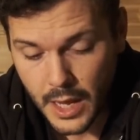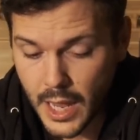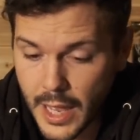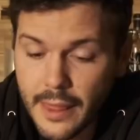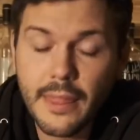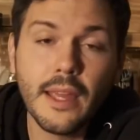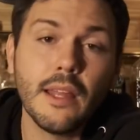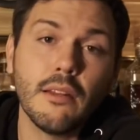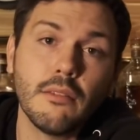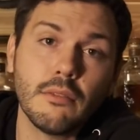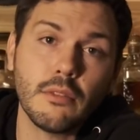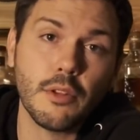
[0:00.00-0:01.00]
And
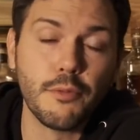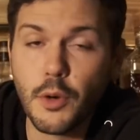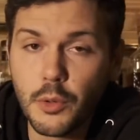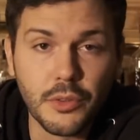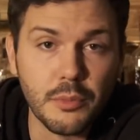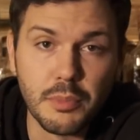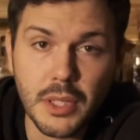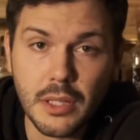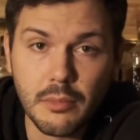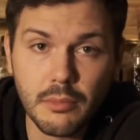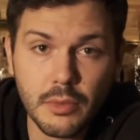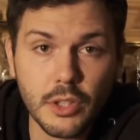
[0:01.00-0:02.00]
then the folks at
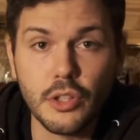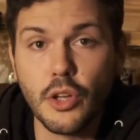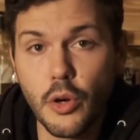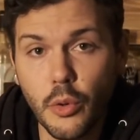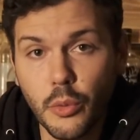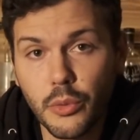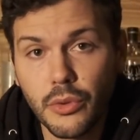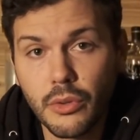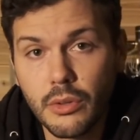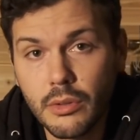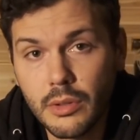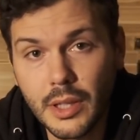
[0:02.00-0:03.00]
Beam, the Nose,
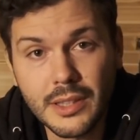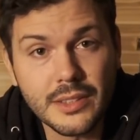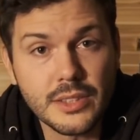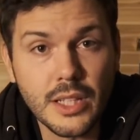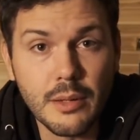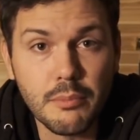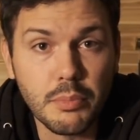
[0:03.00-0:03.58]
at this time